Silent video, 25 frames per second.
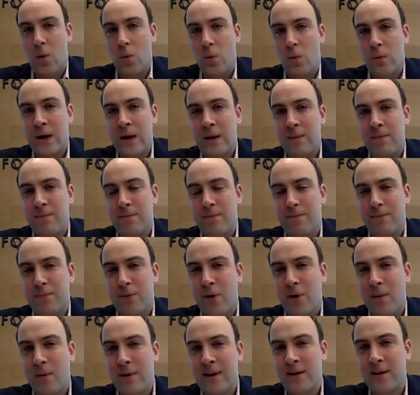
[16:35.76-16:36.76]
we
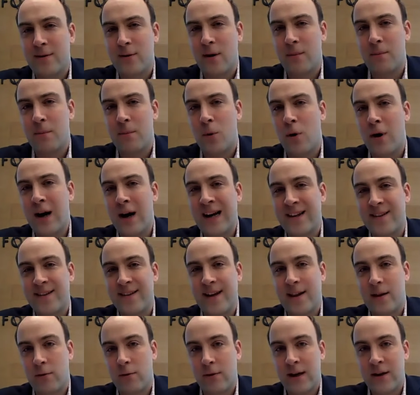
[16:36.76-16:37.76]
probably saw more
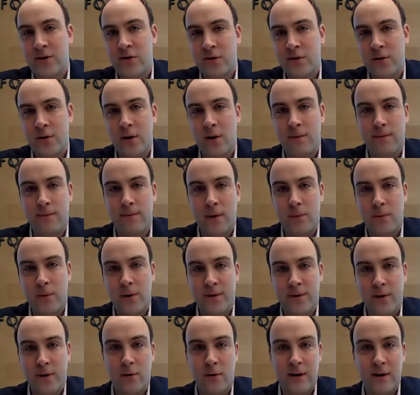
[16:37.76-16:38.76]
acceleration of what
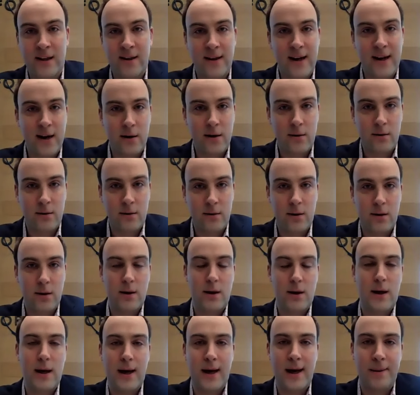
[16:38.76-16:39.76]
was already there
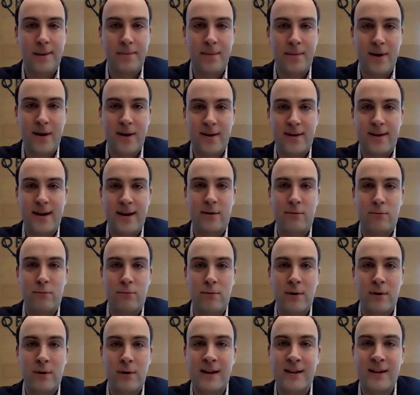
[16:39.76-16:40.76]
than
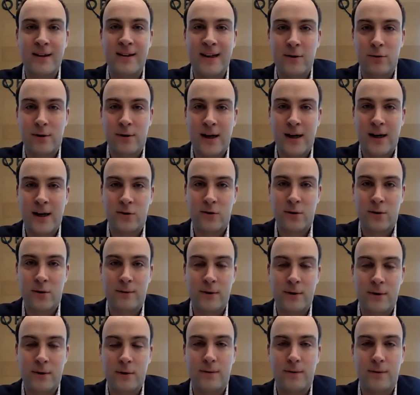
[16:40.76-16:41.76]
really the introduction
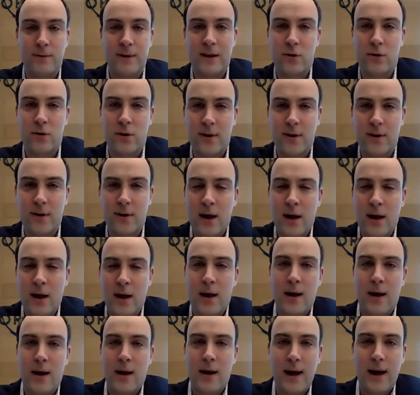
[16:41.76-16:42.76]
of new features.
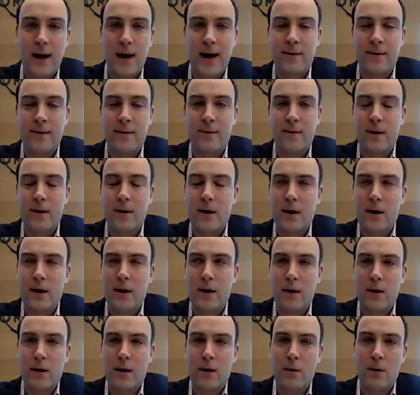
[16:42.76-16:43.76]
And
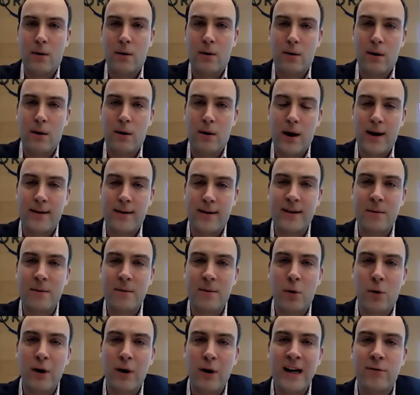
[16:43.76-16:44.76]
I think
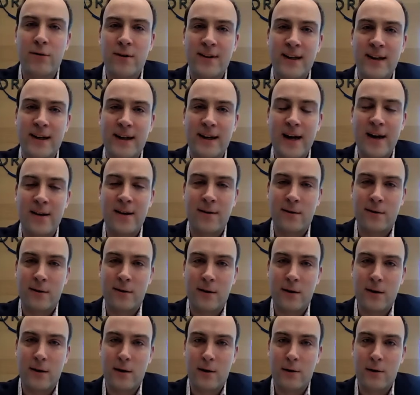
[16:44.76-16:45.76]
the more interesting case is
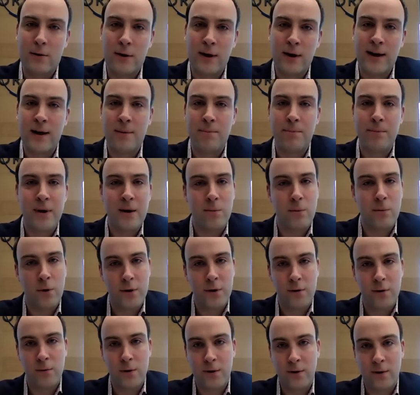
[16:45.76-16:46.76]
looking a bit
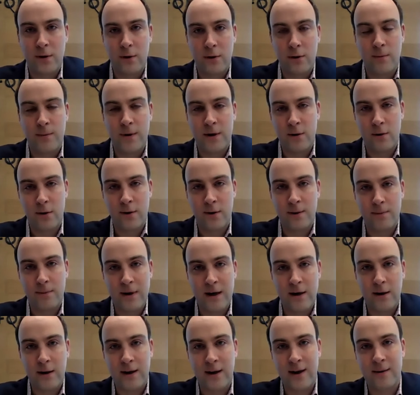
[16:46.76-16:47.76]
more towards Europe and North
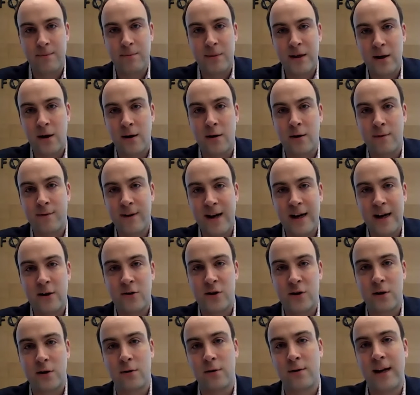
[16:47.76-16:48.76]
America and a bit out of
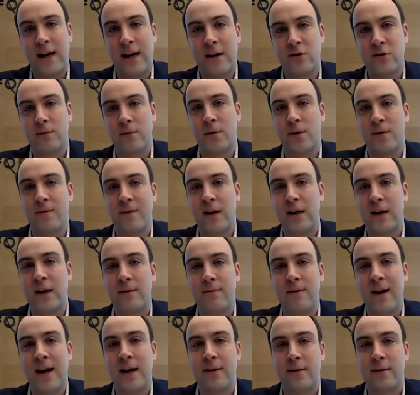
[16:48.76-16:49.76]
Asia, because Asia was very
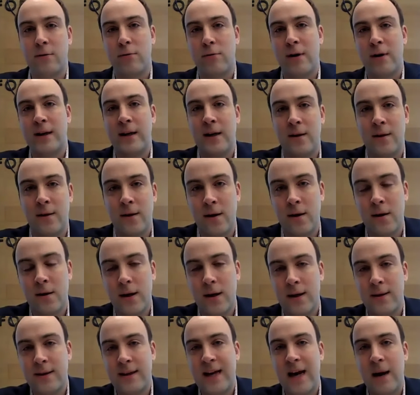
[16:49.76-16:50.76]
advanced already
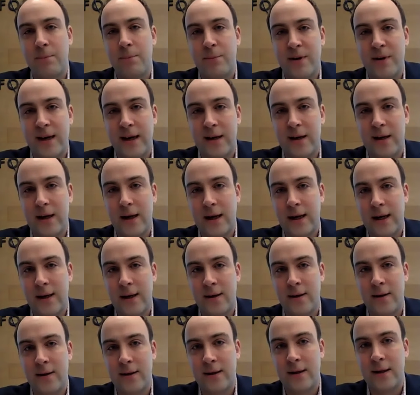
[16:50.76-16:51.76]
in the uptake
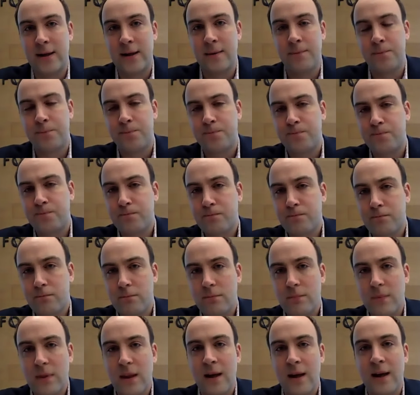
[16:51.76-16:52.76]
in
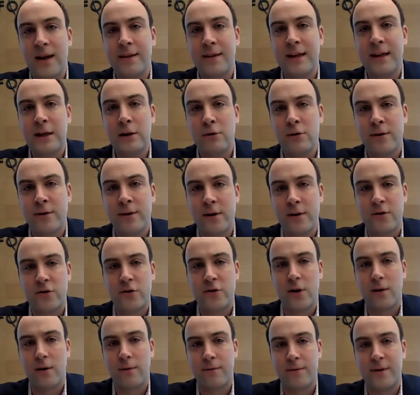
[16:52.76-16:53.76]
the
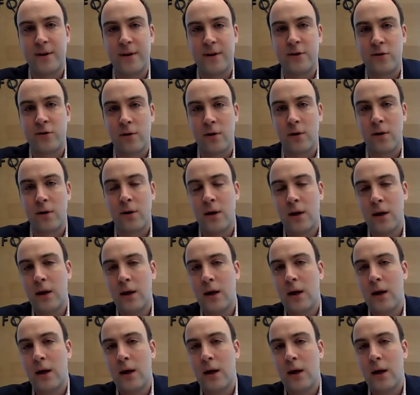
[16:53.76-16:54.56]
usage of digital